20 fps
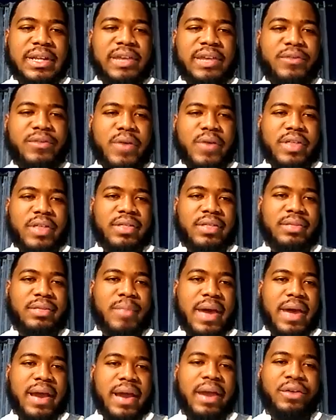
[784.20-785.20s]
with
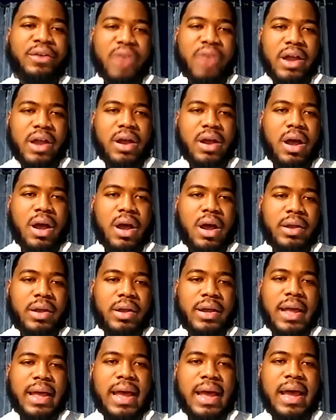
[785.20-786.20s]
my grand aunt
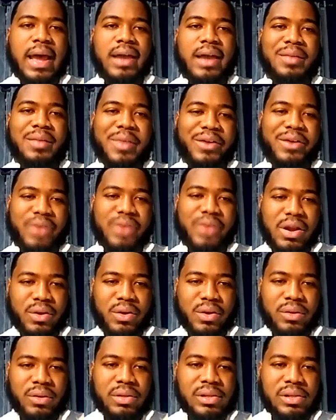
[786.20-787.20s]
and my grand
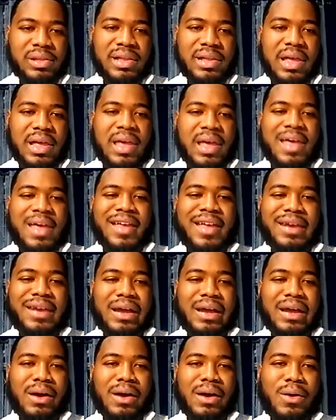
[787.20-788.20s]
uncle.
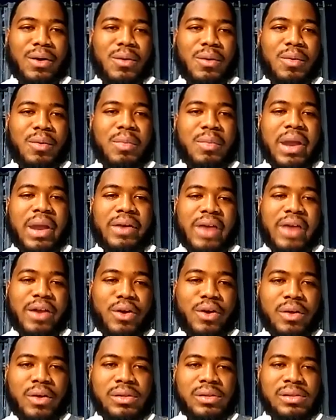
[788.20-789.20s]
Now, my grand
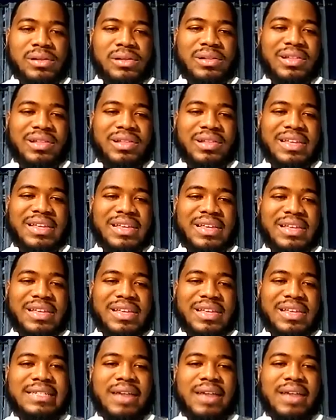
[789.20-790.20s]
uncle, he's
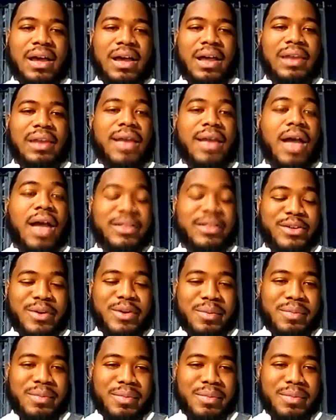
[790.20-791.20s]
a
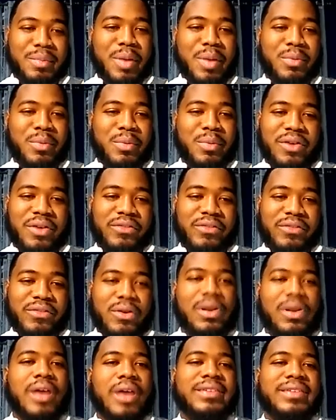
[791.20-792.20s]
long-time member
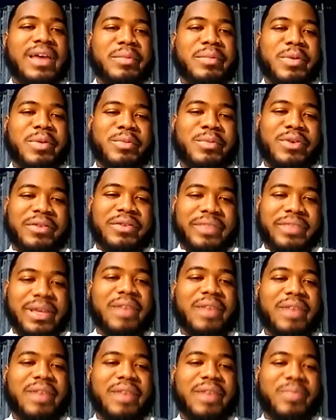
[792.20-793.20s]
of the
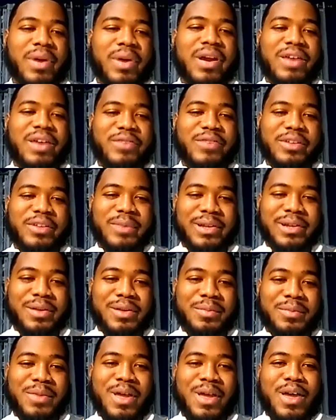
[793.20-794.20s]
Akbar Investment Club.
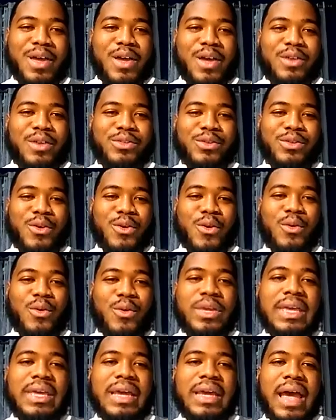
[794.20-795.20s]
So he